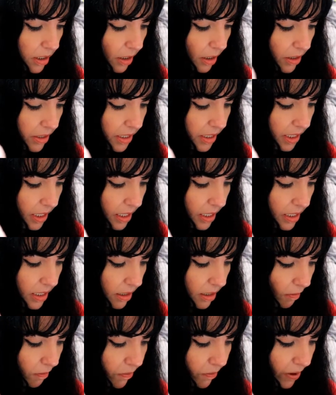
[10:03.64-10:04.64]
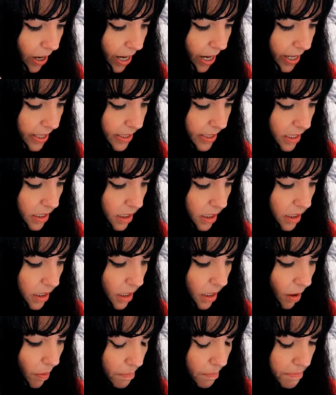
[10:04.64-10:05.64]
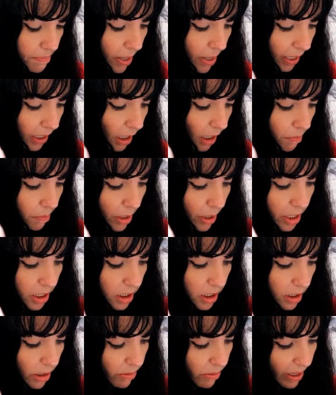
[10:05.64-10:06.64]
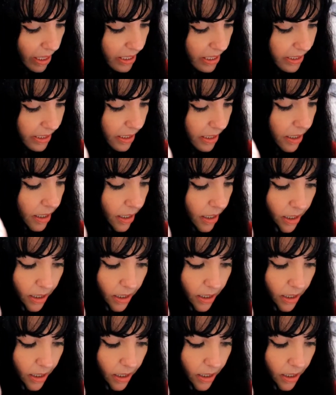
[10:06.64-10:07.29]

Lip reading: contains the finest mega moisturizing